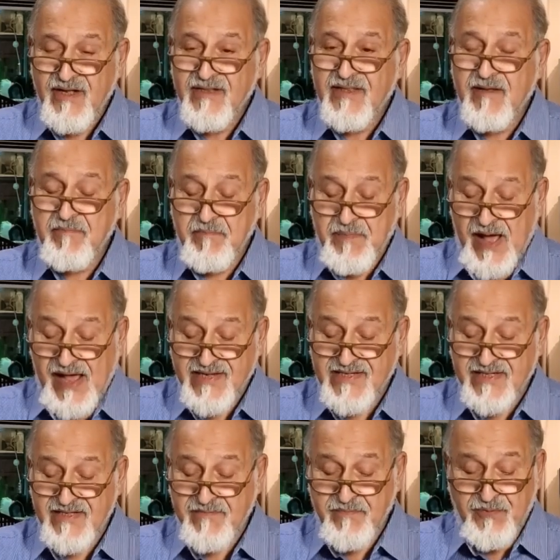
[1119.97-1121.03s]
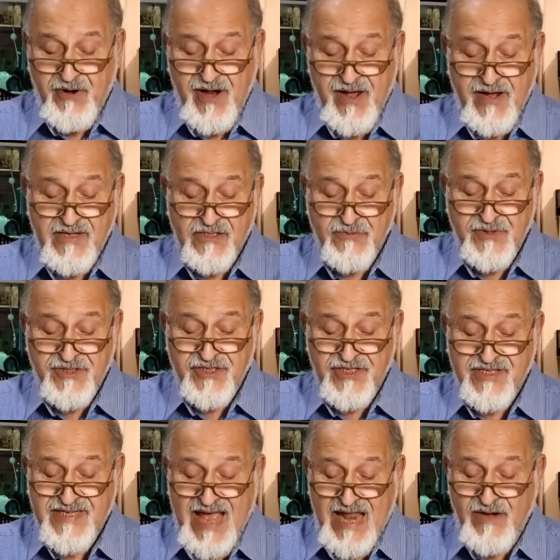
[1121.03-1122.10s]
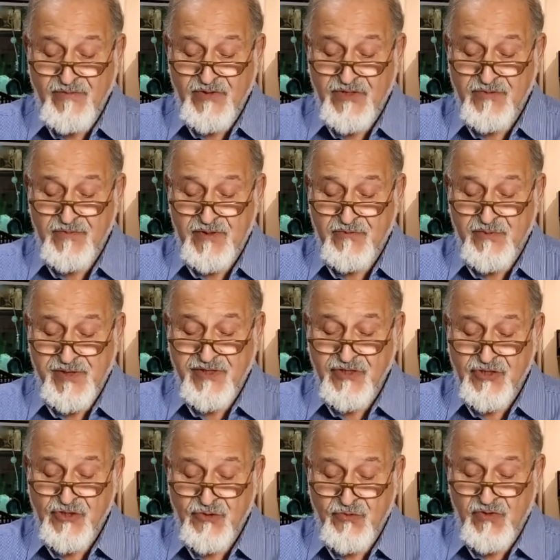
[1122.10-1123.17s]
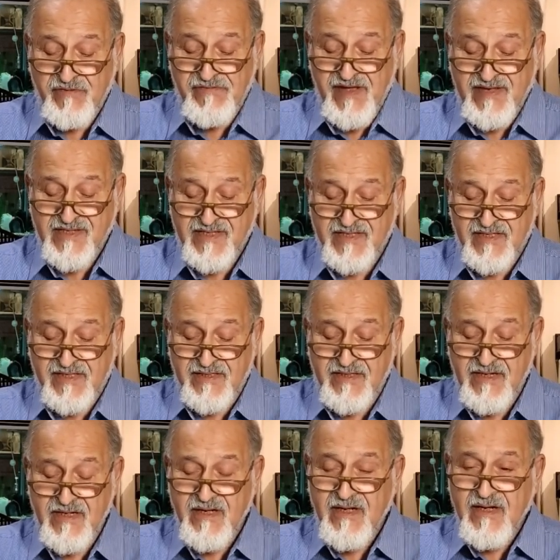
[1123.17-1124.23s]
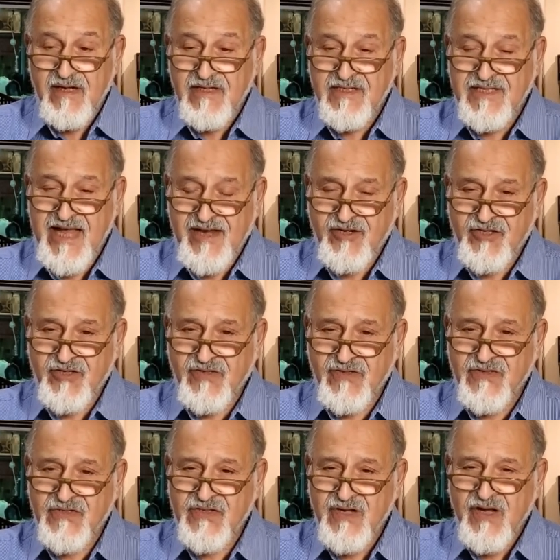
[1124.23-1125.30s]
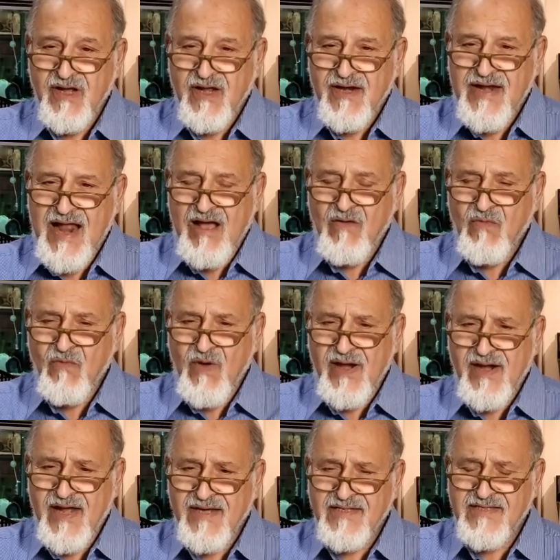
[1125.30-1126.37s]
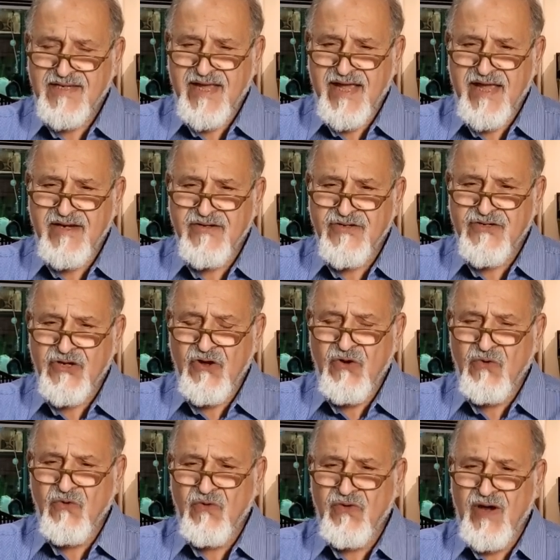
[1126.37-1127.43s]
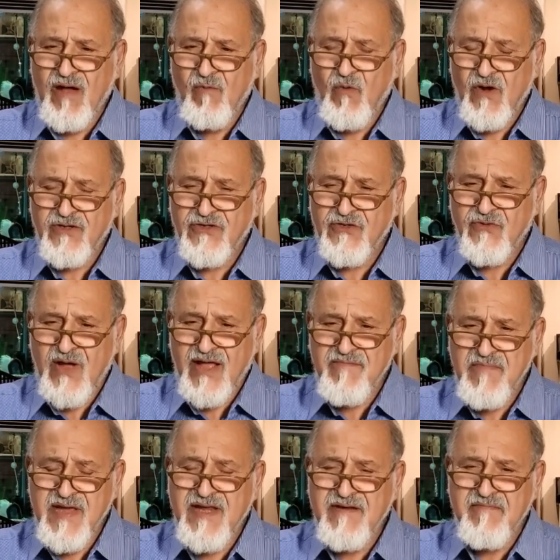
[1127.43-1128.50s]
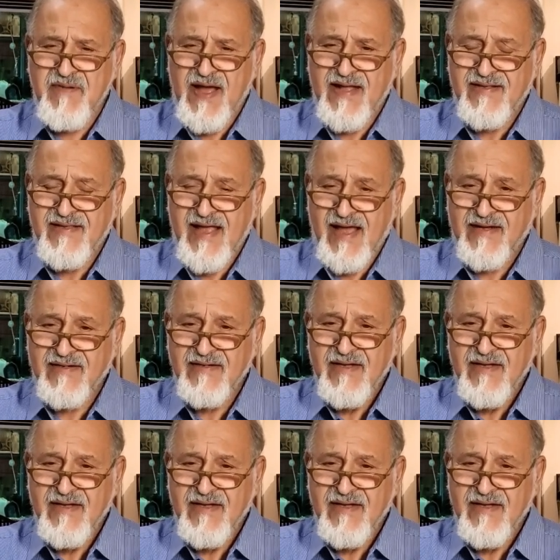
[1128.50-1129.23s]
the Pazan prayers, which are sandwiched between 2 Avestan sections. Now, when I say intone, what do I mean by that?